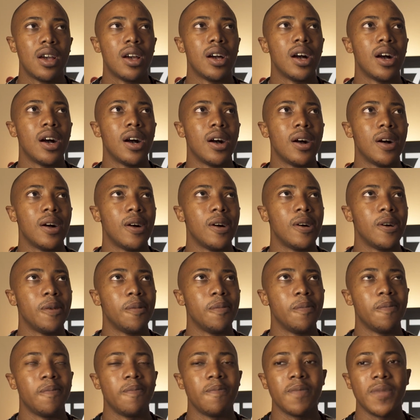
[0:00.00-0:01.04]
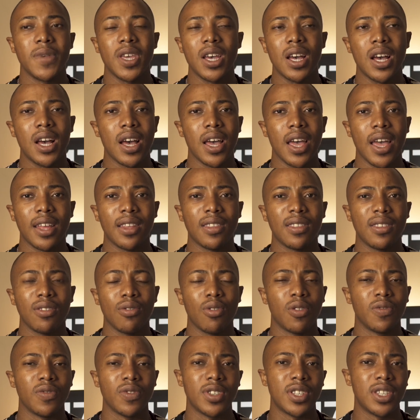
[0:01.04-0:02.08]
Yeah, and
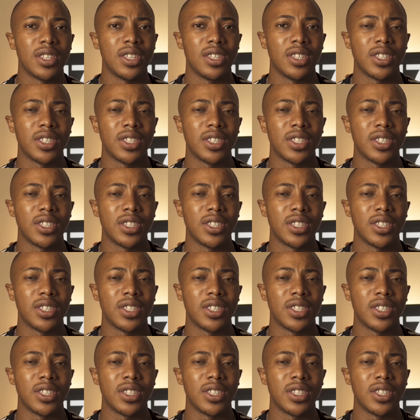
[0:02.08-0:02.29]
obviously